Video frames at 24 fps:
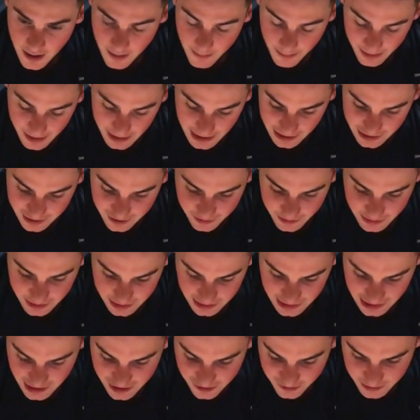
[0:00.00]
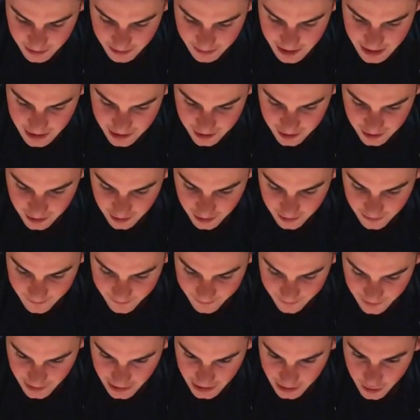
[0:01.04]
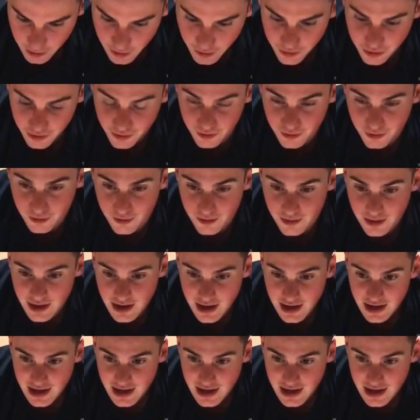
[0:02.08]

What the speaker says: But I just want to make sure I go through